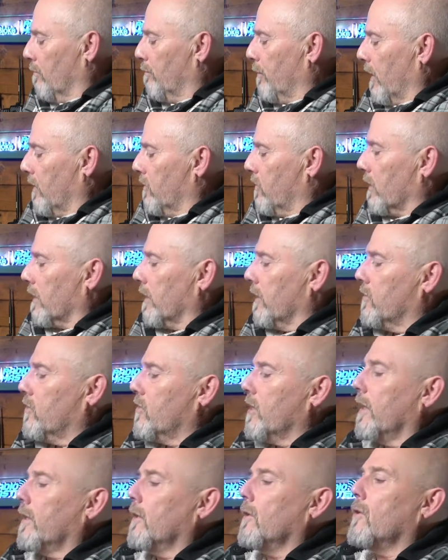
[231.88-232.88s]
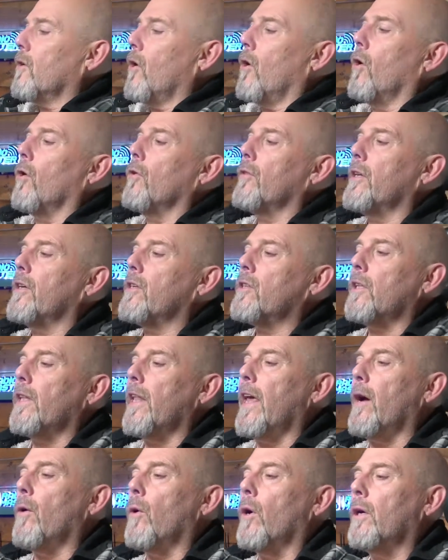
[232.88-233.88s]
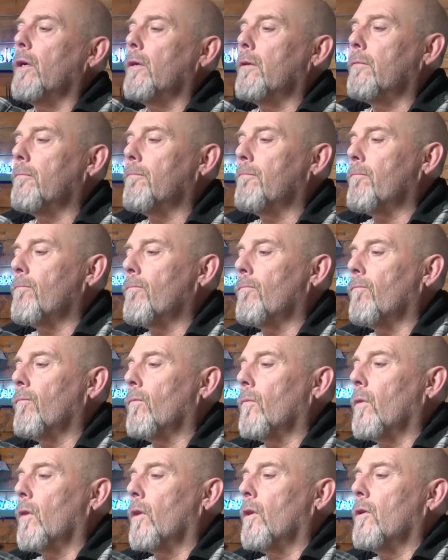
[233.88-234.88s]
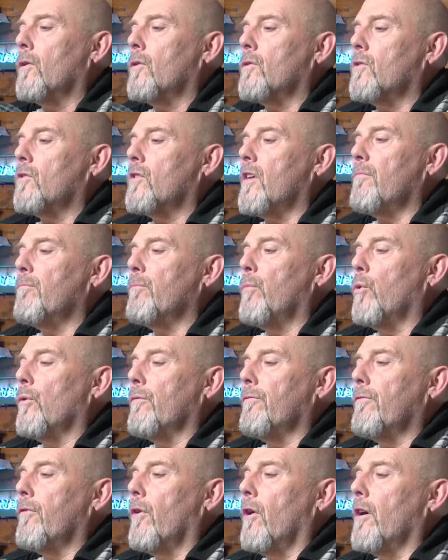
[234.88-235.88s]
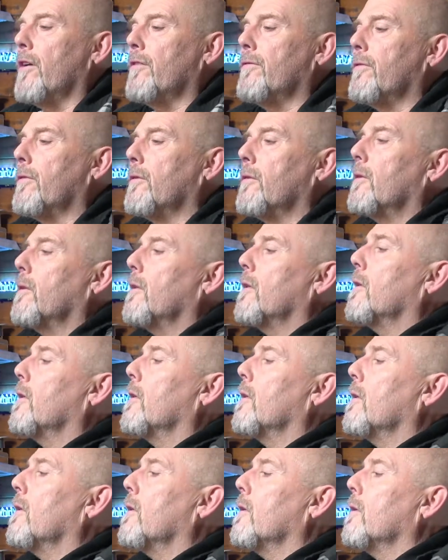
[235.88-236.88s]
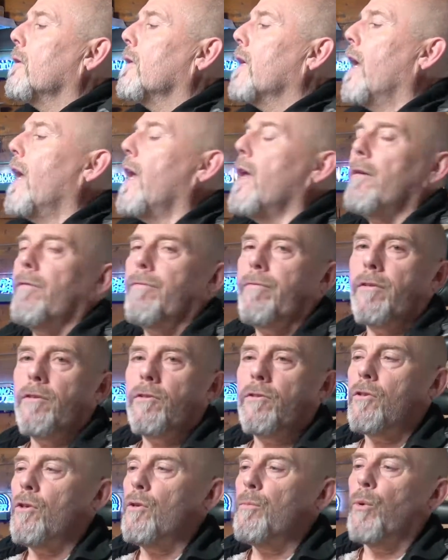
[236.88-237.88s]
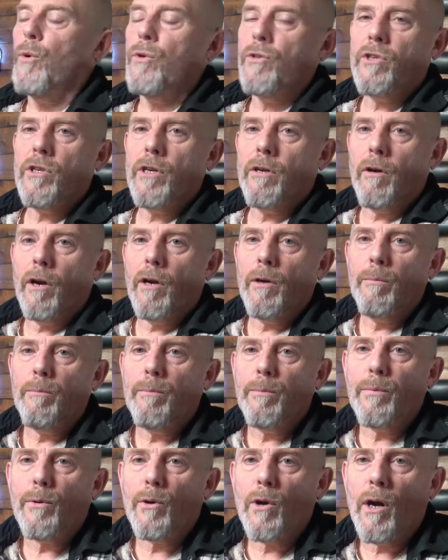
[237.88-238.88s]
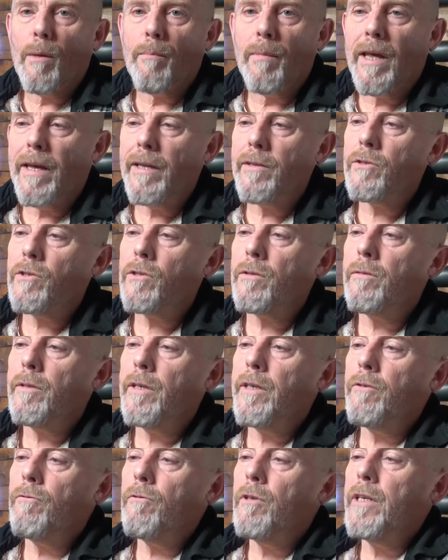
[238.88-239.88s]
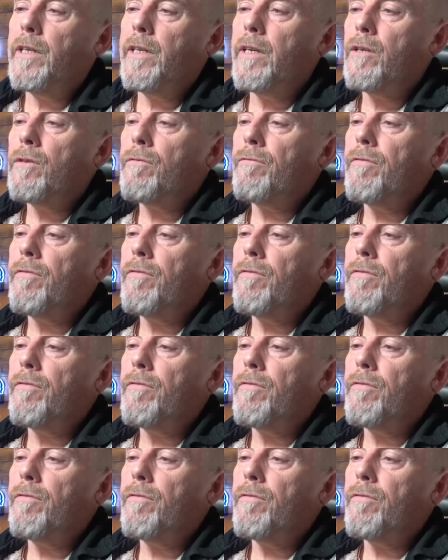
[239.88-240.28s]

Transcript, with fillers: basically settled on this Laowa 7.5 f 2.0 prime lens it really is